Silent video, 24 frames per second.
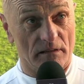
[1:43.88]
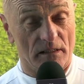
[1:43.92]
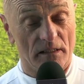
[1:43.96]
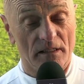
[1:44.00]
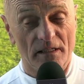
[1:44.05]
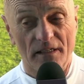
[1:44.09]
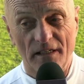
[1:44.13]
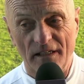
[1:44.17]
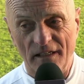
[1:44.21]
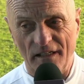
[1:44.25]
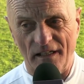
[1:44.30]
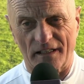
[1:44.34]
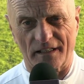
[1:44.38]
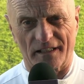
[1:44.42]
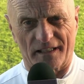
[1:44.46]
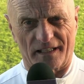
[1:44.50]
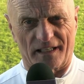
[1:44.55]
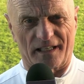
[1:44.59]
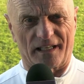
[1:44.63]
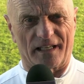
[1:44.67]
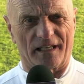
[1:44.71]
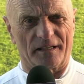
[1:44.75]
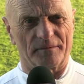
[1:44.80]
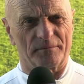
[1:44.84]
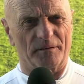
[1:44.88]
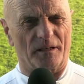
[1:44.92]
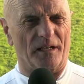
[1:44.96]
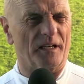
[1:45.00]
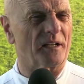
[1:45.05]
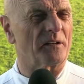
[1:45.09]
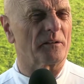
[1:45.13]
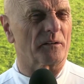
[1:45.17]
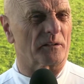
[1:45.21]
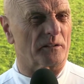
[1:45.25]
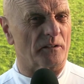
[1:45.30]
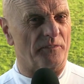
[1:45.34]
And our
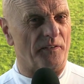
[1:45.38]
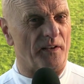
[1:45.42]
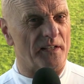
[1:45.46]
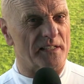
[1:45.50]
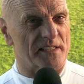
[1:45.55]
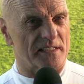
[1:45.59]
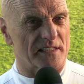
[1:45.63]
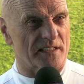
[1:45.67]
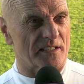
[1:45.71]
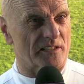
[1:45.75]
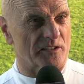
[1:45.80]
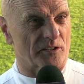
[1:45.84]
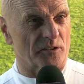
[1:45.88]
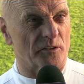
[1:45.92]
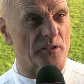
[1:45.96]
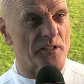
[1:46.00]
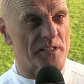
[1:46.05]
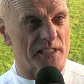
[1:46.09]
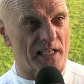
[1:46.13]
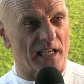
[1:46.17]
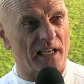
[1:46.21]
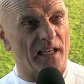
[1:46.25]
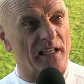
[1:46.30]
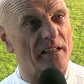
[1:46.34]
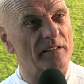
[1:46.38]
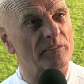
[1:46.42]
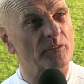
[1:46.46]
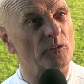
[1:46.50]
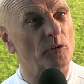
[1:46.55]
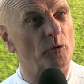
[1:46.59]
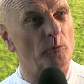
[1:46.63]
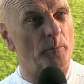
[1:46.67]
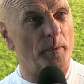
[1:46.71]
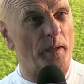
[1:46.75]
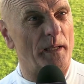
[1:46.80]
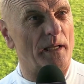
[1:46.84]
defence is as good as any, if no
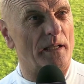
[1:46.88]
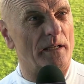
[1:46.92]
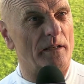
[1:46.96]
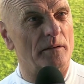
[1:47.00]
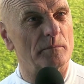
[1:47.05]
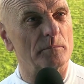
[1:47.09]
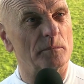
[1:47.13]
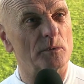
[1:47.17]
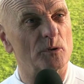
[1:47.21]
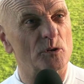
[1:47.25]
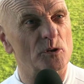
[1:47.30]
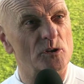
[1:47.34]
better than most.